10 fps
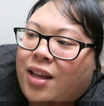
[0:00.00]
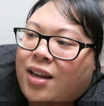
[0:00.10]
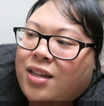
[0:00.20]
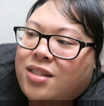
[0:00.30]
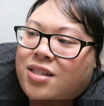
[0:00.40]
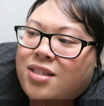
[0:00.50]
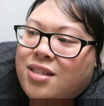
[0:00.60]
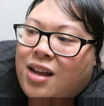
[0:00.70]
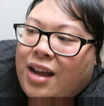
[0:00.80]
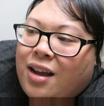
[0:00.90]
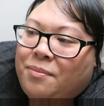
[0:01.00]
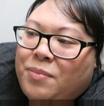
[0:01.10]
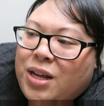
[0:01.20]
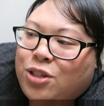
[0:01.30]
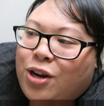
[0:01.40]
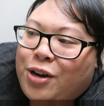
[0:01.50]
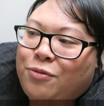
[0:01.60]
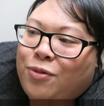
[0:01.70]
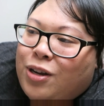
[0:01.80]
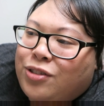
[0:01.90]
And it's just like me trying
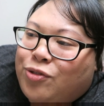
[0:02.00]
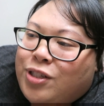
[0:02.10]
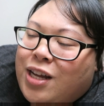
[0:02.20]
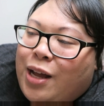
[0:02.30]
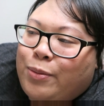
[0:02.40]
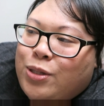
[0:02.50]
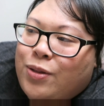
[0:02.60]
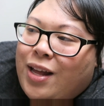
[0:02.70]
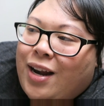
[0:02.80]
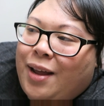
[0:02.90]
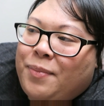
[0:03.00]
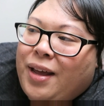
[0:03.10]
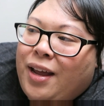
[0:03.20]
to rush for time so that I'm